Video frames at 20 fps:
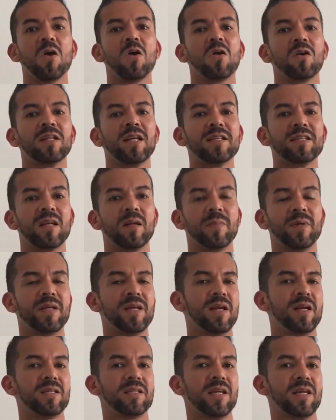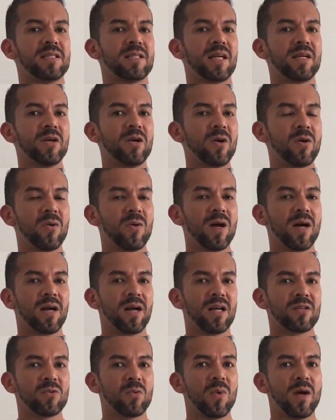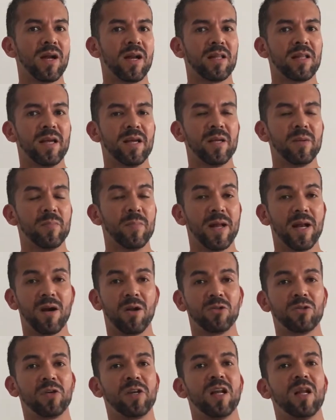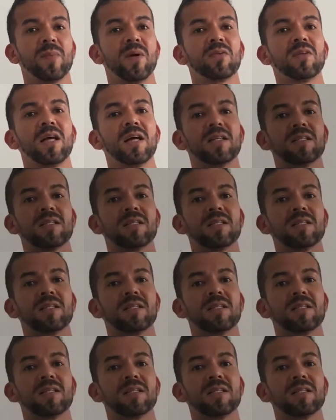or they tell me, yes, I know, a glass of wine a day, but I'm not talking about